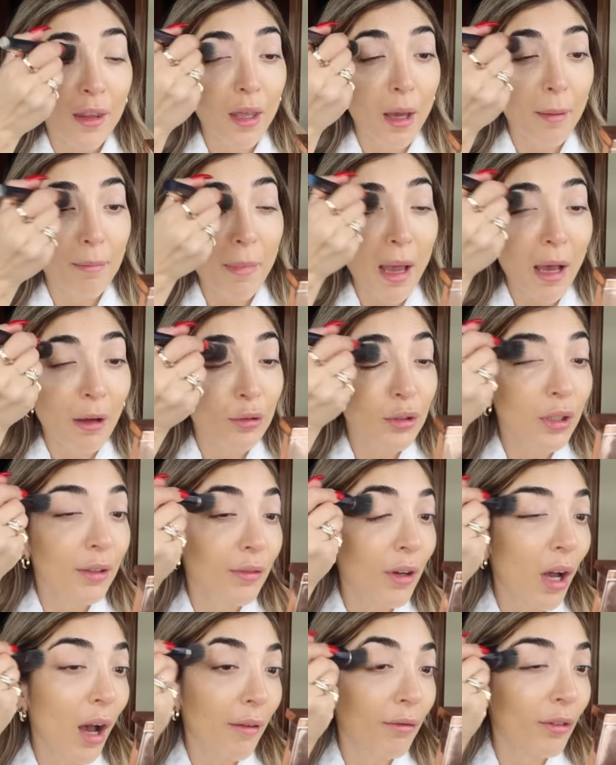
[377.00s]
the amount
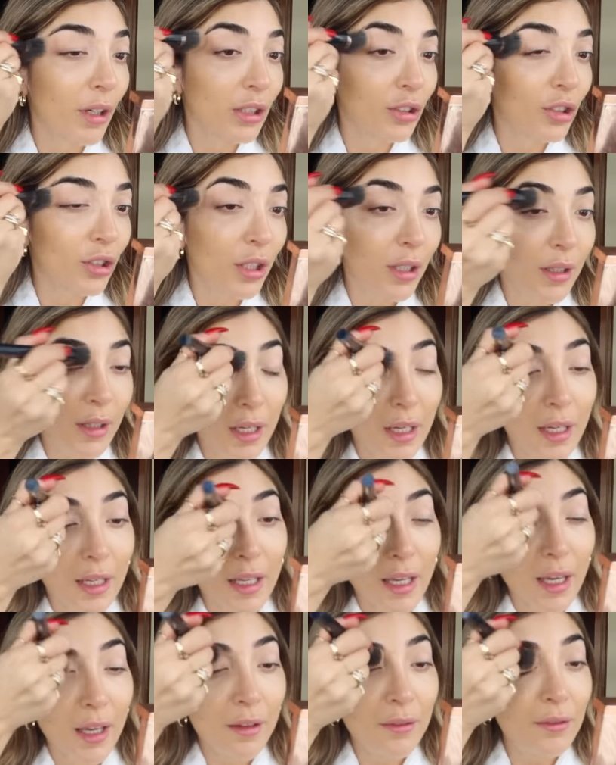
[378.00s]
of coverage that it
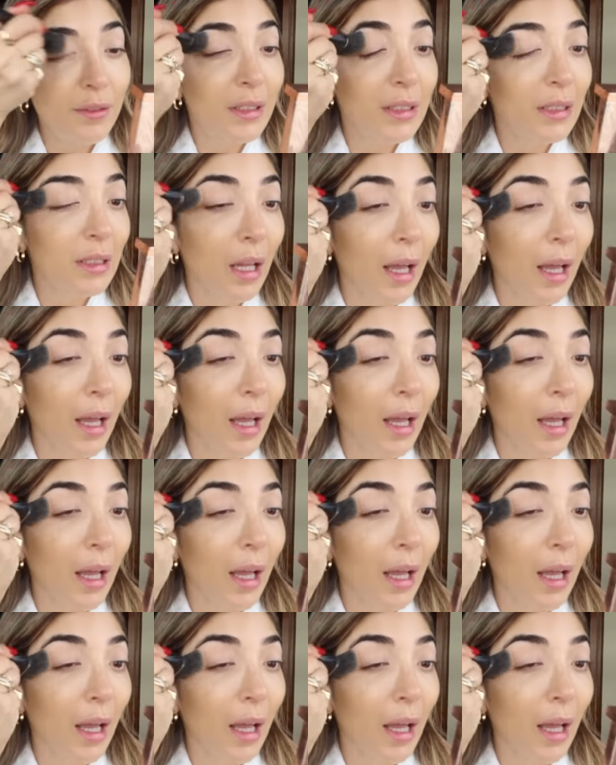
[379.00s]
gives.